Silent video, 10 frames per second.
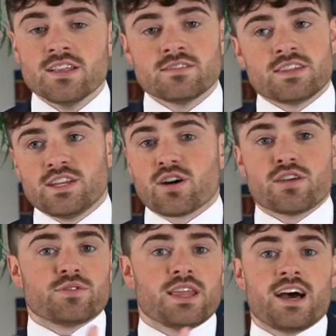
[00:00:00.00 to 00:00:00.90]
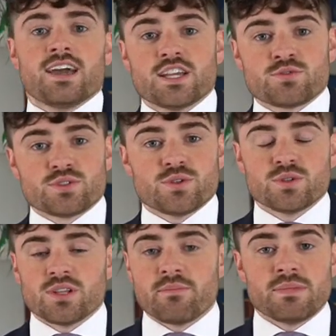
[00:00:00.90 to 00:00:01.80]
Did they knock it from the highest
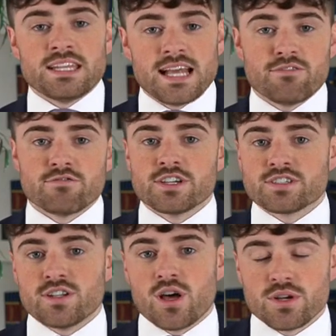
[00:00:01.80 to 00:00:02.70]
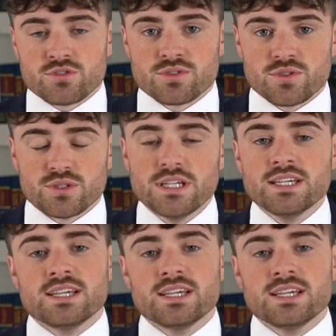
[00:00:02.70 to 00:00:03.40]
result, a mean average, the lowest result?